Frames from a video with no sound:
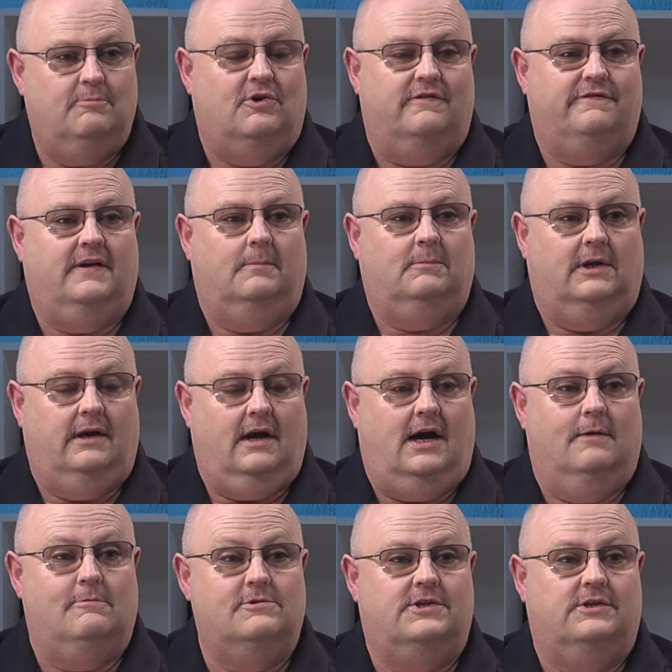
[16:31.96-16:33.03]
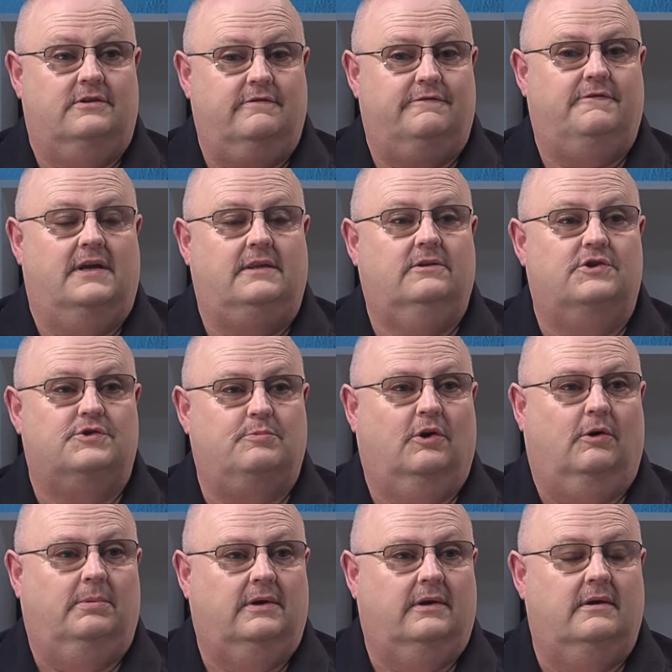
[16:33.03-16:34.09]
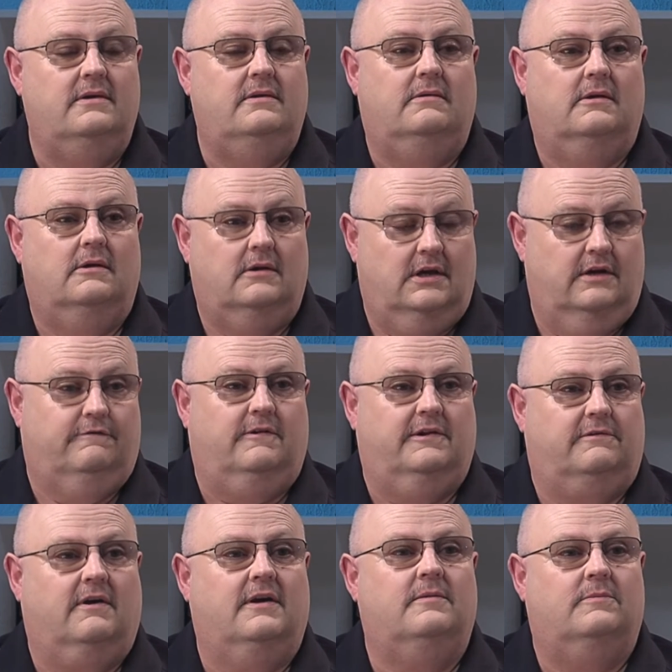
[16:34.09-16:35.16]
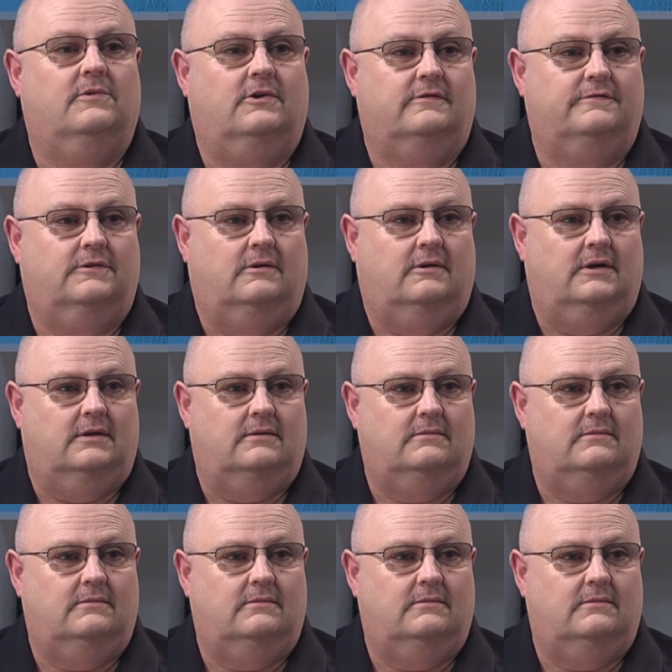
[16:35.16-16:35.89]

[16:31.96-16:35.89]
my family able to defend this property if we're threatened by a fire?